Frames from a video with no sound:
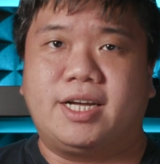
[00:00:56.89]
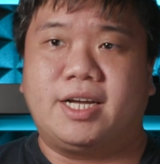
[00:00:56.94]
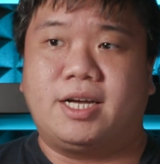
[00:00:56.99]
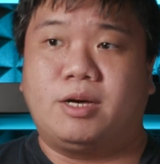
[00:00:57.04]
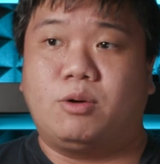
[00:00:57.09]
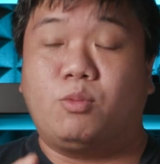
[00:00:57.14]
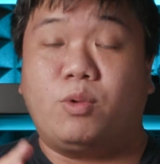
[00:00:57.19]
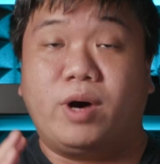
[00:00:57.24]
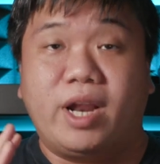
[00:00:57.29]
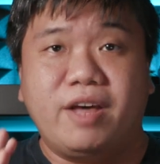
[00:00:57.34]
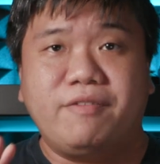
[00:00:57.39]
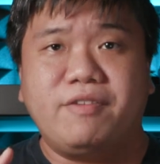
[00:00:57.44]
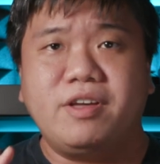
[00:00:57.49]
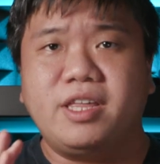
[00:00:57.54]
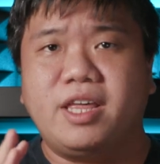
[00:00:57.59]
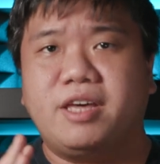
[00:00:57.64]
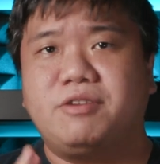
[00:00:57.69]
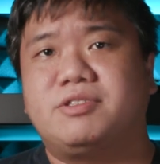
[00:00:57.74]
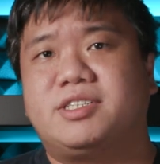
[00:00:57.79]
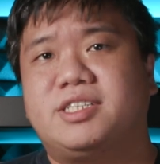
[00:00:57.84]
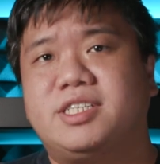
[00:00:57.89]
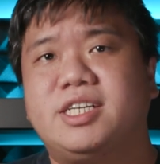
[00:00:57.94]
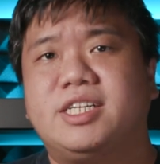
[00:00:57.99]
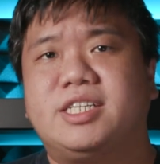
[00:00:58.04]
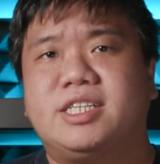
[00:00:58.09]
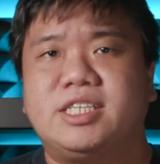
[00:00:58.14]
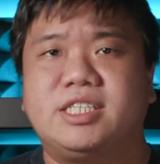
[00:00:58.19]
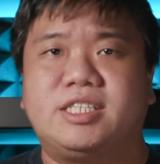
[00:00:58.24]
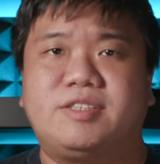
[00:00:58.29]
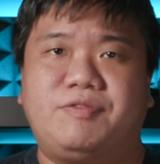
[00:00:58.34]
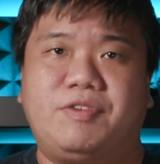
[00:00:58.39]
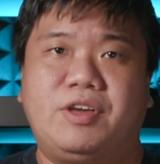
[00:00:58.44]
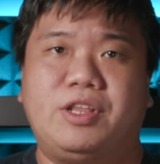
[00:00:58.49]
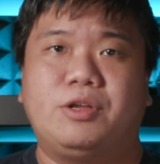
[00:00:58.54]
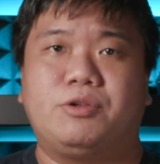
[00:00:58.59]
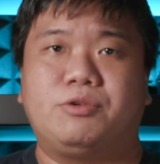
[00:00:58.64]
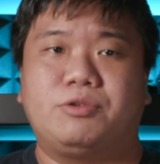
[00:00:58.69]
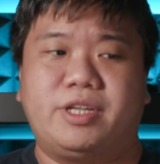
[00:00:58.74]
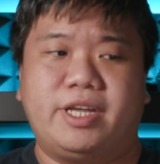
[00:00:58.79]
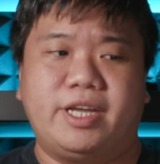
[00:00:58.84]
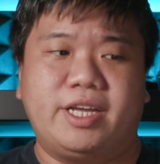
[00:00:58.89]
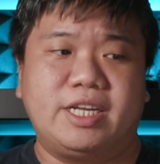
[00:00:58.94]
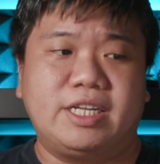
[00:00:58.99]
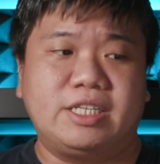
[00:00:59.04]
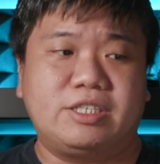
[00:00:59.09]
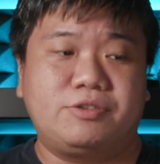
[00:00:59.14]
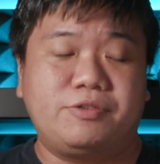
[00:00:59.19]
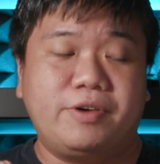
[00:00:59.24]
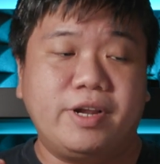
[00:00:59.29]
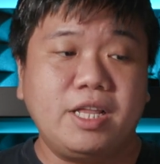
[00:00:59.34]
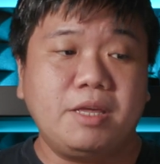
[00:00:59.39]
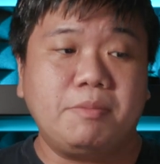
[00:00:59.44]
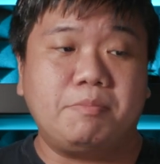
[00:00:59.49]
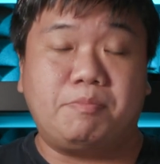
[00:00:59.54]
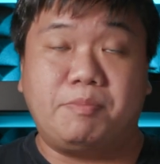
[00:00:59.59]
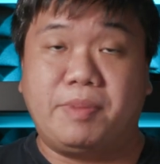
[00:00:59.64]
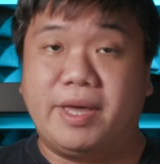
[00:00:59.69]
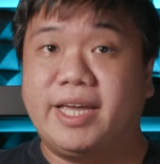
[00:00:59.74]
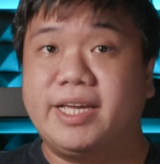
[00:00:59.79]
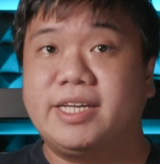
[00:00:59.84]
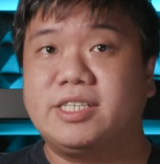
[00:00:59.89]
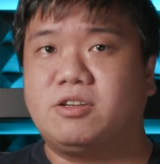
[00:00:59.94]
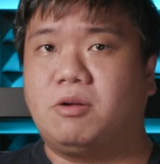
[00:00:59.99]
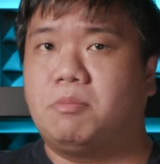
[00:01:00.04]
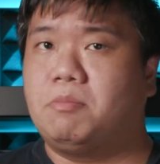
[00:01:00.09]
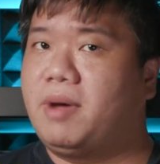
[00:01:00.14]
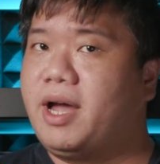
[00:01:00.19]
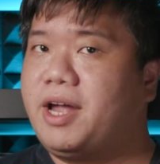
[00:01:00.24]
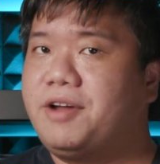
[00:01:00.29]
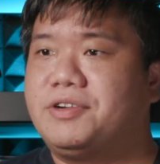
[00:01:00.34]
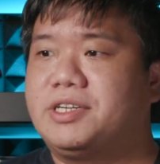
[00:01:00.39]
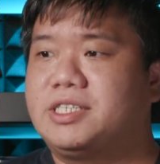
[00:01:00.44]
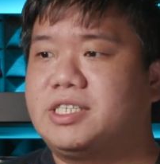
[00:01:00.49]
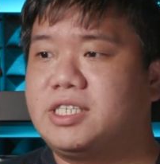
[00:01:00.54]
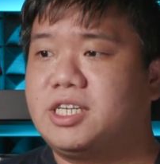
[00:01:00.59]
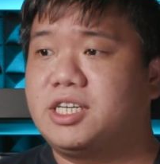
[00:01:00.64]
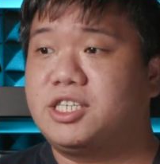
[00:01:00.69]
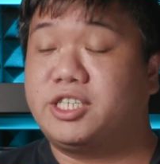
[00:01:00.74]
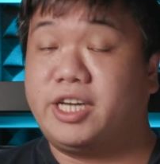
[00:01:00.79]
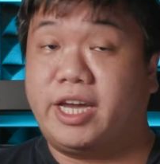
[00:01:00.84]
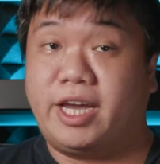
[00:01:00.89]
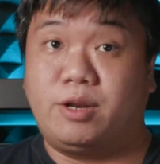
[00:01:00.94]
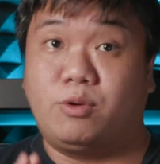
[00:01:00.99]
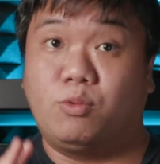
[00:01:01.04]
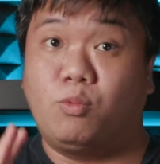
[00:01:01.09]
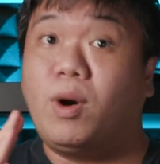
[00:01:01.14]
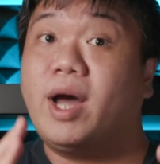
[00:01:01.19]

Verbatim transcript: Uh, whatever you see in this video today is really based on my research and